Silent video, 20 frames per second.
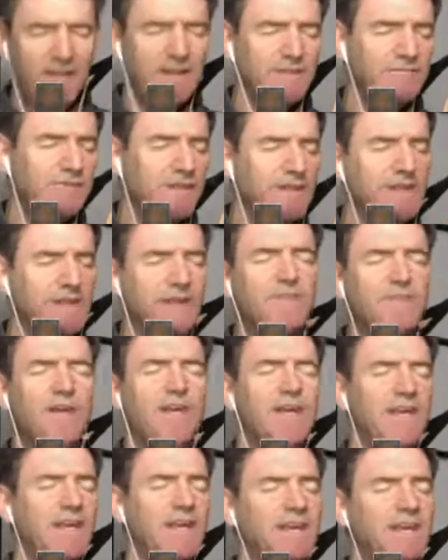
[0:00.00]
of
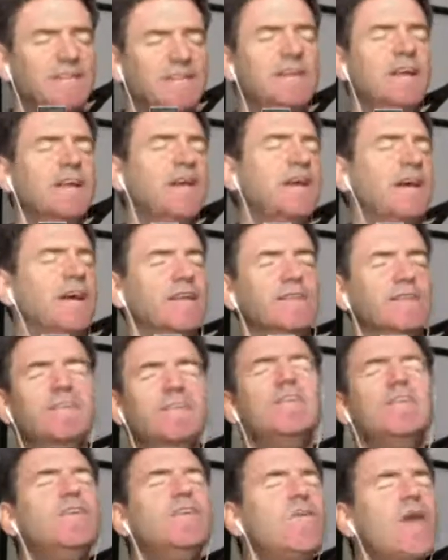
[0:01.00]
living, a
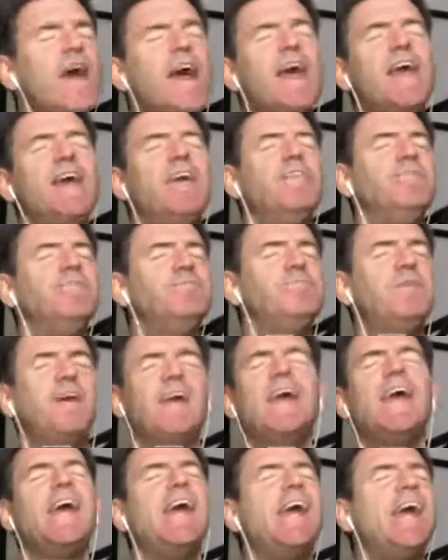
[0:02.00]
new way of
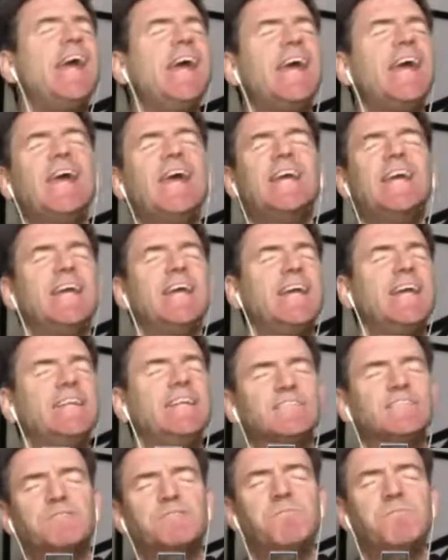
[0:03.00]

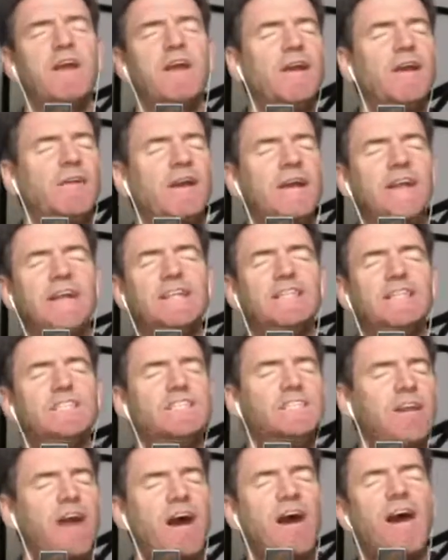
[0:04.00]
being. Spirit
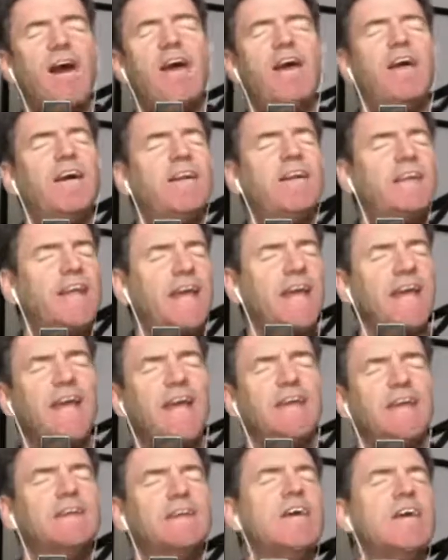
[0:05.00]
is
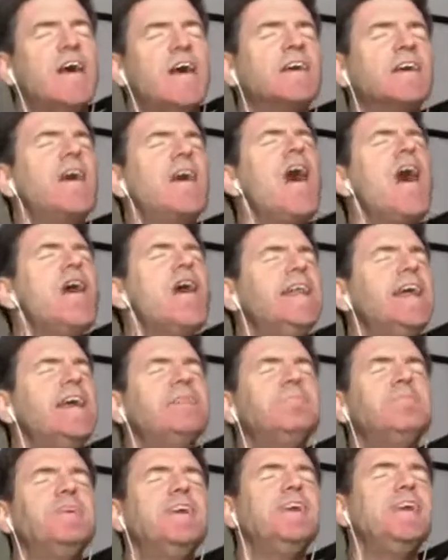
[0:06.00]
calling,
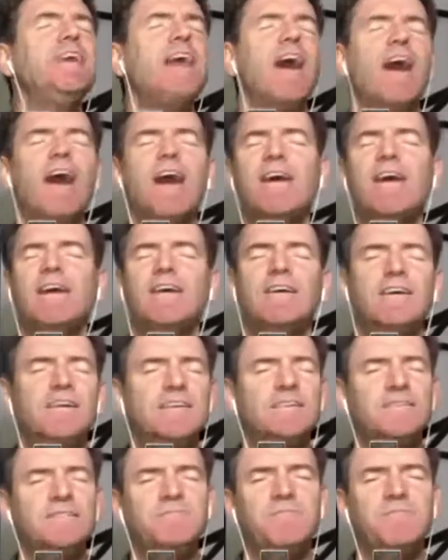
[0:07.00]
calling me
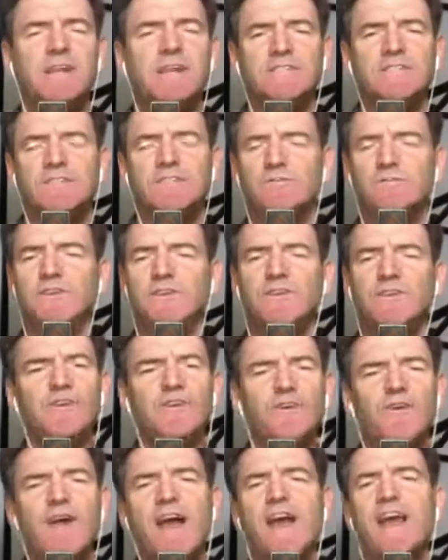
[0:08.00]
up to a
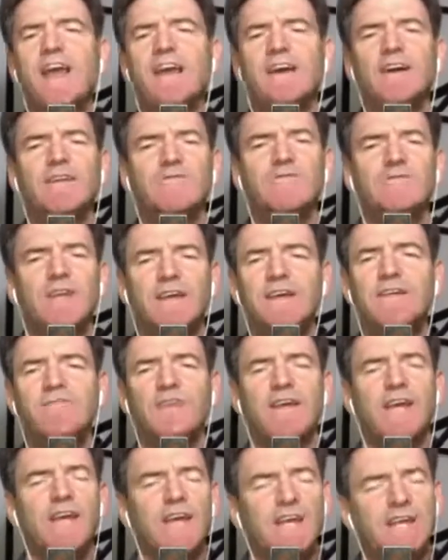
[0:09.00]
new way of
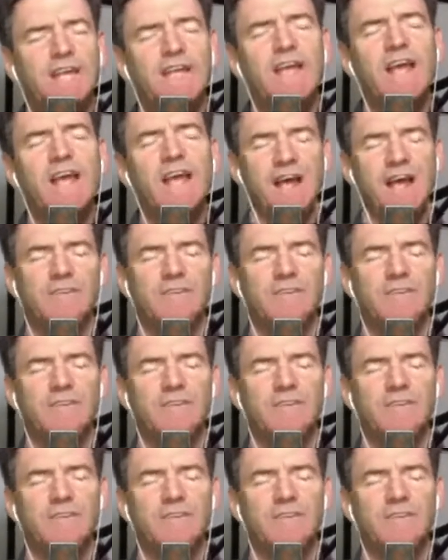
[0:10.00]
living, a